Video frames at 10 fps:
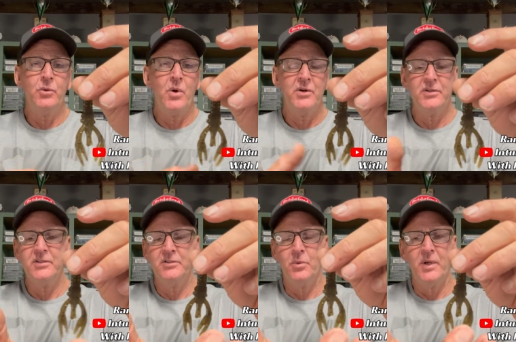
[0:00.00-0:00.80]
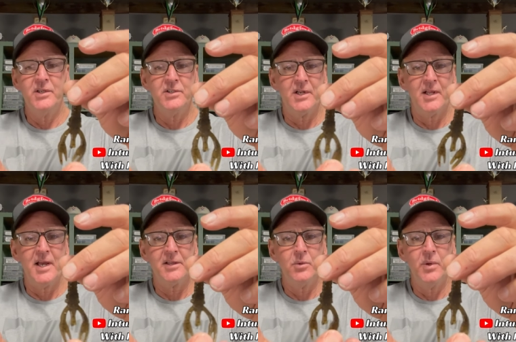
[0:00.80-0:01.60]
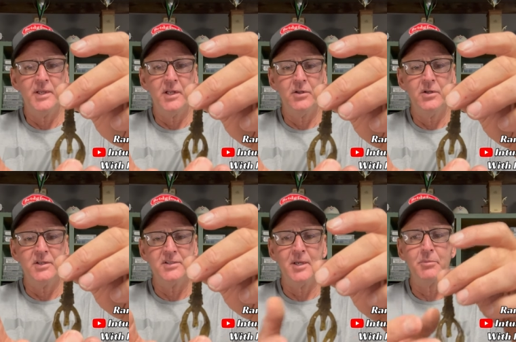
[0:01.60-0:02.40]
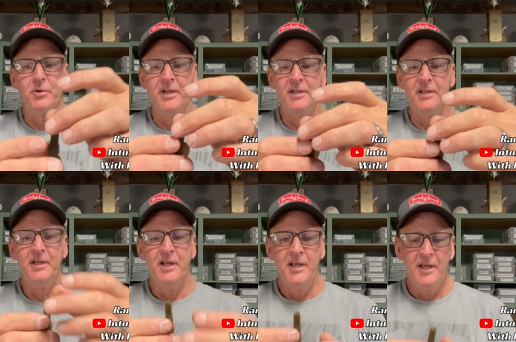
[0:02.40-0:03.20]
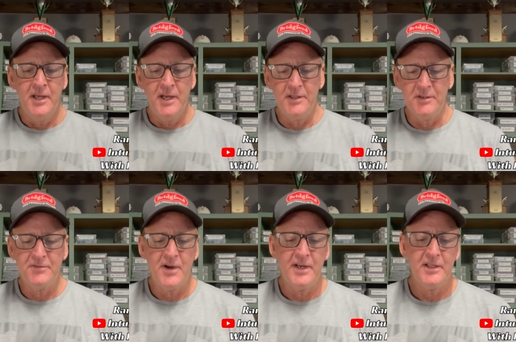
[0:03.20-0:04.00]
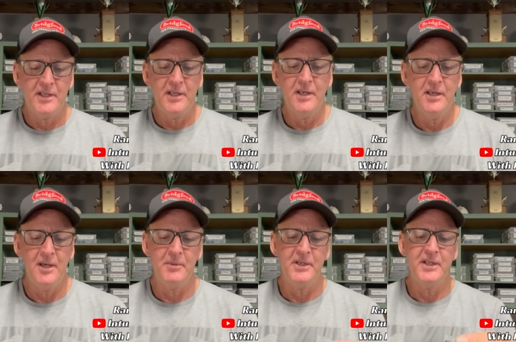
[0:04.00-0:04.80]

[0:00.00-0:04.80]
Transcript: water situation, I like the way that looks separated. And then finally, I'm going to